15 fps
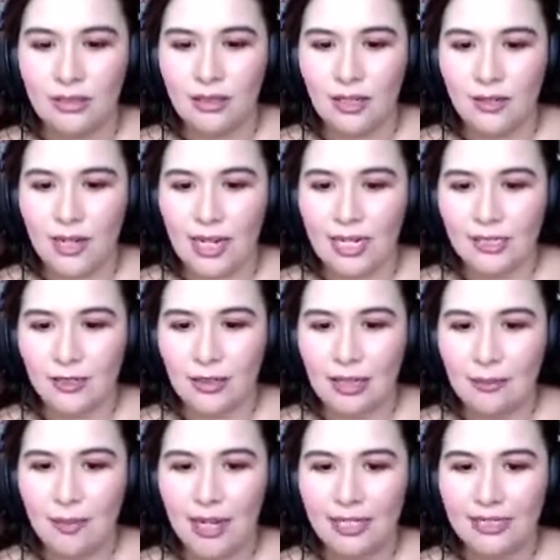Okay, I totally
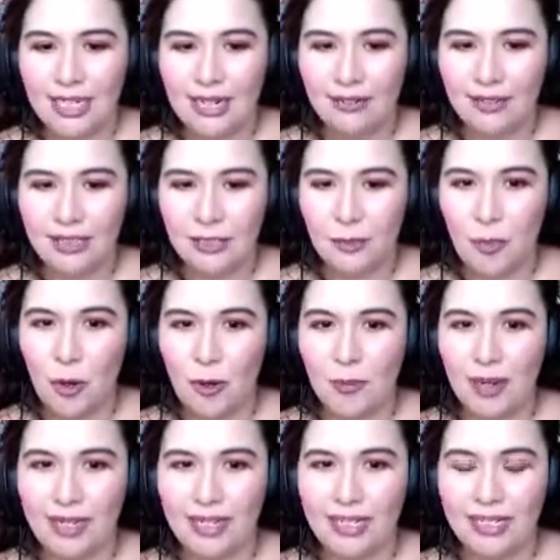bugged out this poor
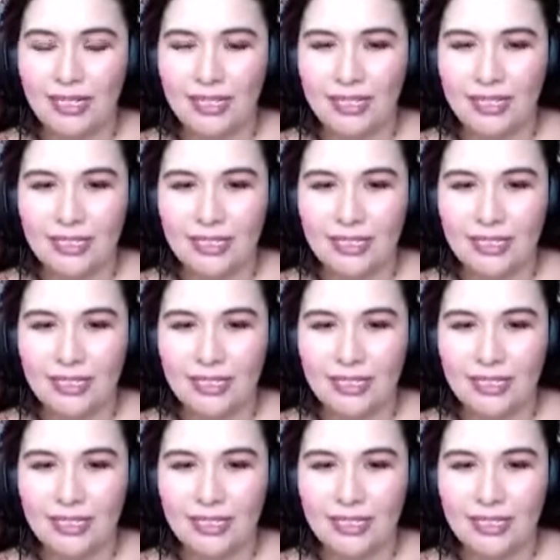bucket.